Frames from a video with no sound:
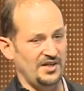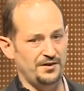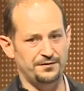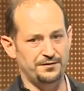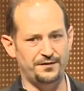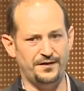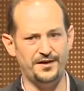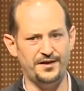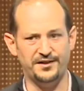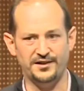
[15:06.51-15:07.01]

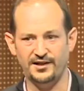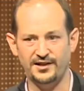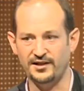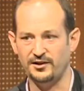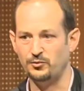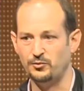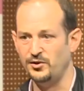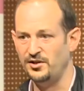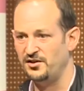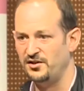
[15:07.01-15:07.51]
Finally,
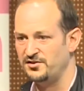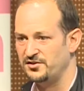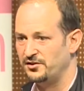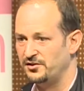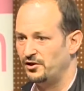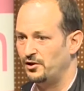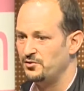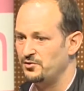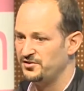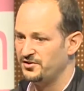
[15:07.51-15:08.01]
winners
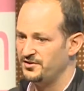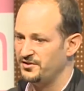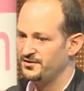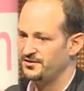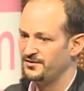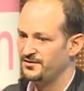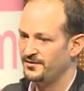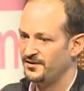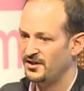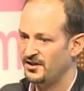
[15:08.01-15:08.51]
and
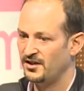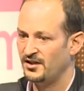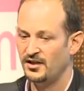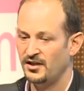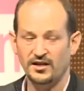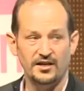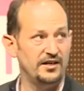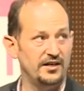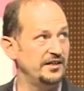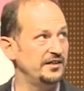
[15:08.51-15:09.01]
losers
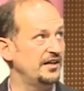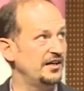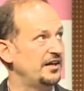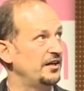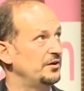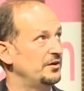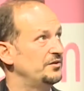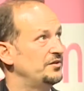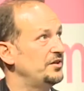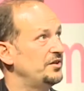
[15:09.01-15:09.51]
in
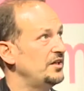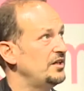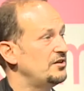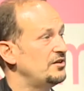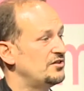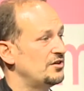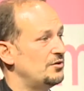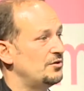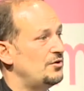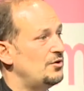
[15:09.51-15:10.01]
IoT.
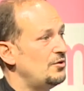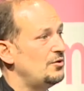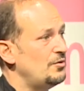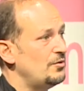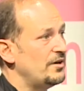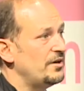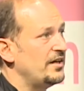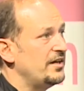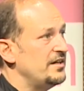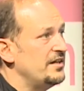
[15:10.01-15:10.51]
So
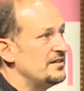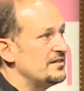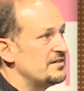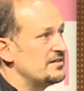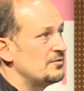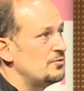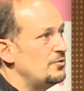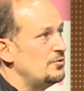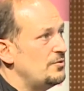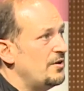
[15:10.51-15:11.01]

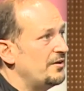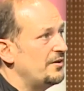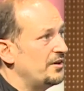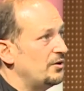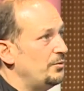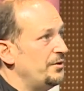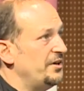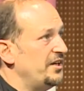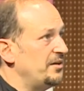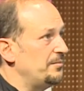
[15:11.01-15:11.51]
who are the
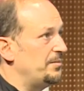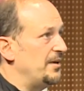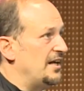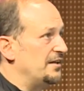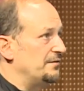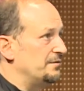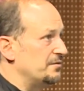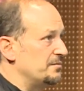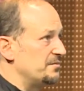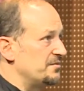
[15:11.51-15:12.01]
winning
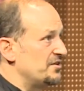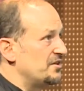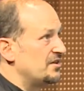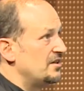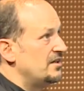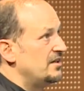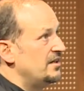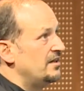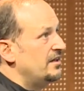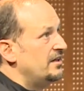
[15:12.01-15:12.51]
platforms?
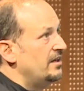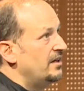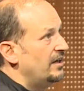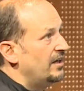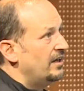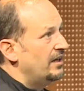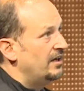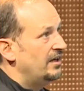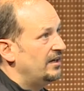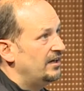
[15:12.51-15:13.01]

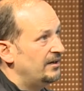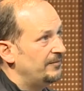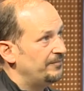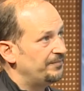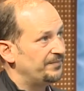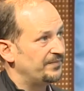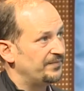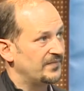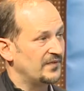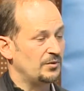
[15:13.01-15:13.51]

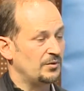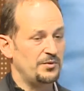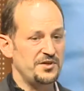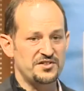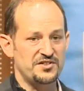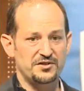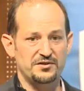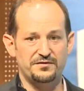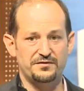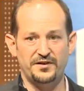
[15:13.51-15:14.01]
We
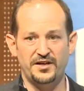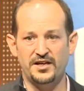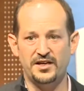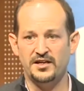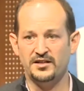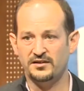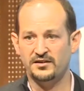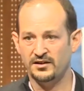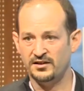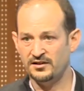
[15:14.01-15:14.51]

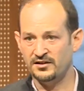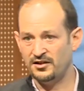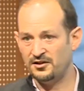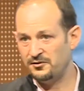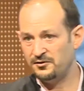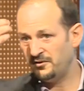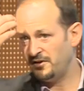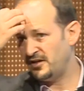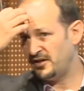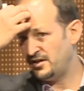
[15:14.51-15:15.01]
surveyed in
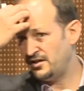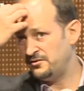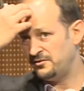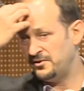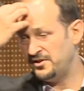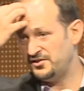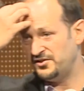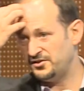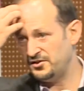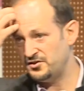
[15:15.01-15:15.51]
our
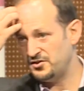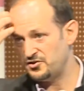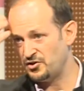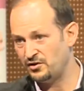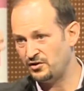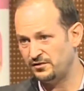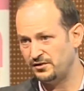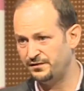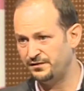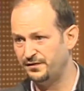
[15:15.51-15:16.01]
research
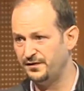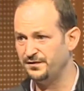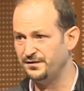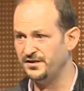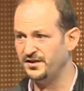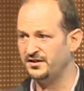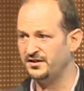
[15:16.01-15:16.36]
over 50